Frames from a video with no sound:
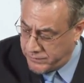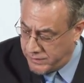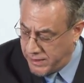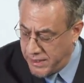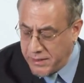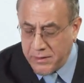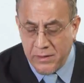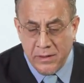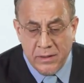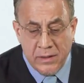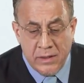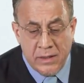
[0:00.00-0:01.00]
Okay?
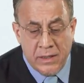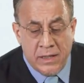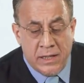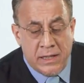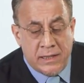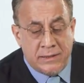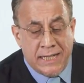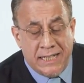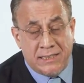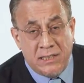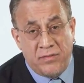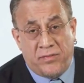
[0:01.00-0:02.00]

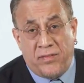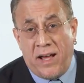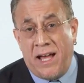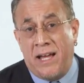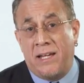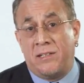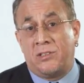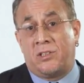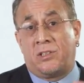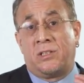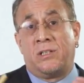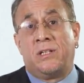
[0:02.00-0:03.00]
That
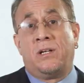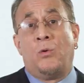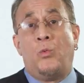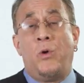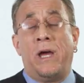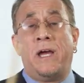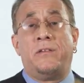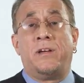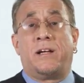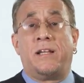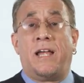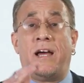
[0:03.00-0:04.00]
defines where the
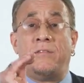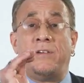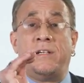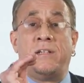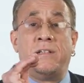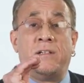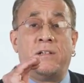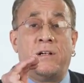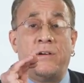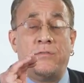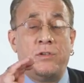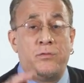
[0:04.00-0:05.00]
clave
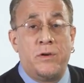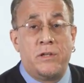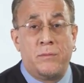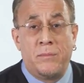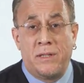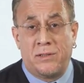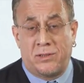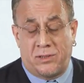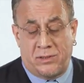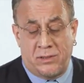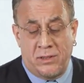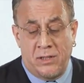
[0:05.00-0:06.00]
of the rhythm
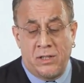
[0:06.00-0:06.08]
is.